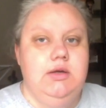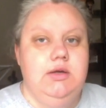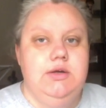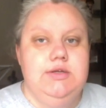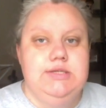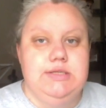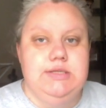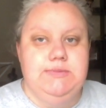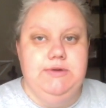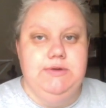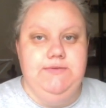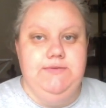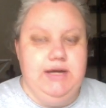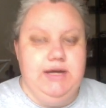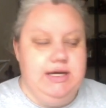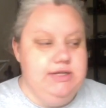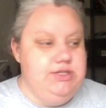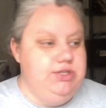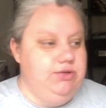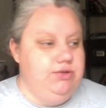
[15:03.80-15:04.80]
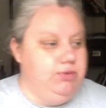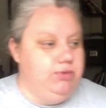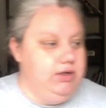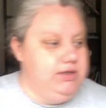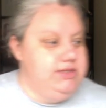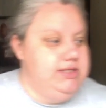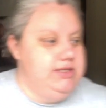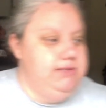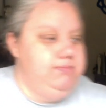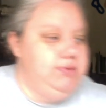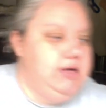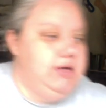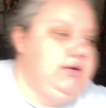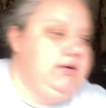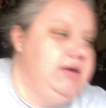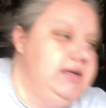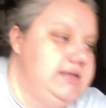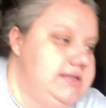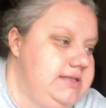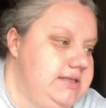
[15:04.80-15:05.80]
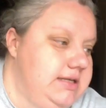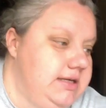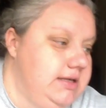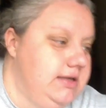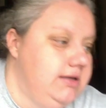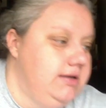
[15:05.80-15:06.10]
So moving on to works in progress.